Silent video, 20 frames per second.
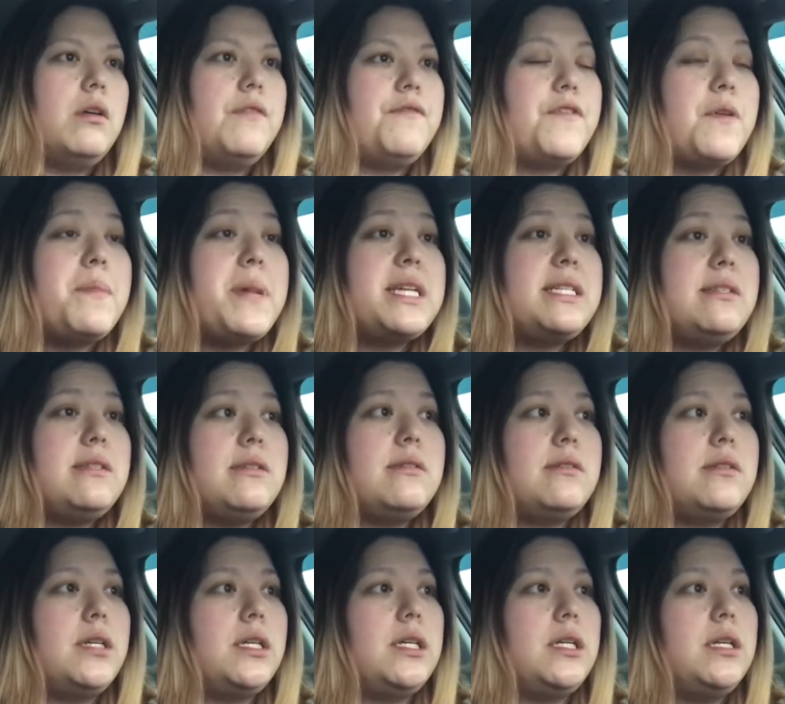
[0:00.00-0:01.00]
from my
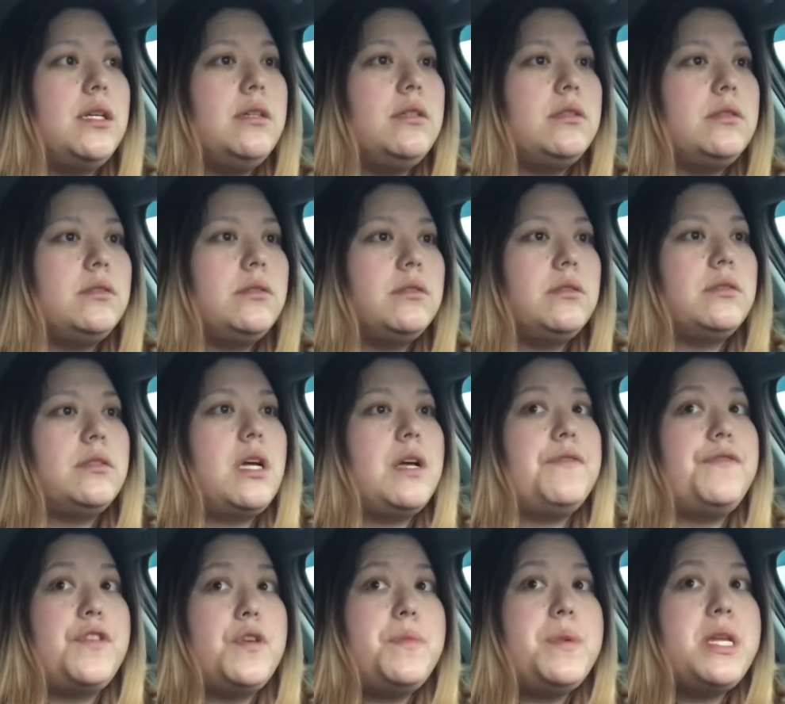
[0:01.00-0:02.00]
sister a
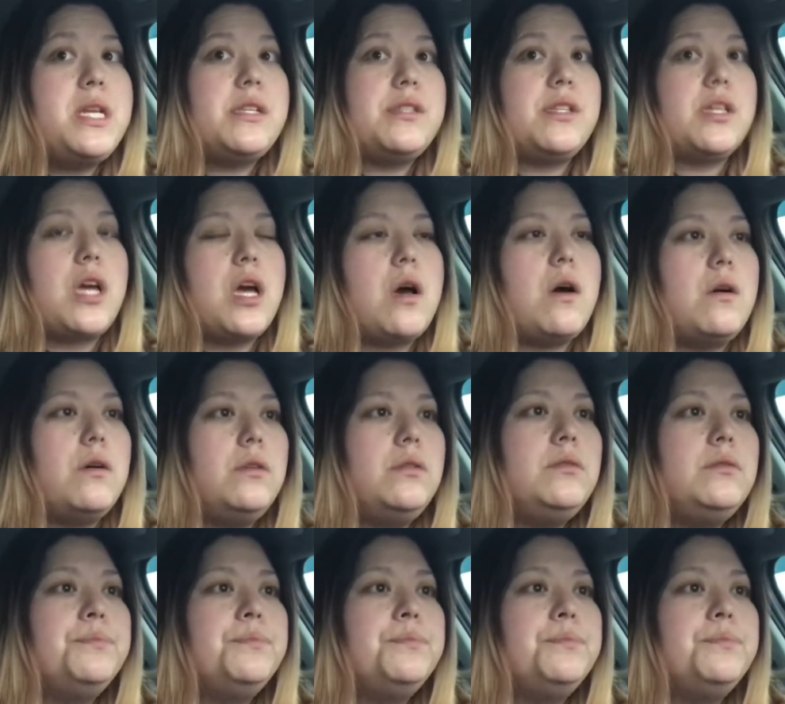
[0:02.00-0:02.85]
few minutes ago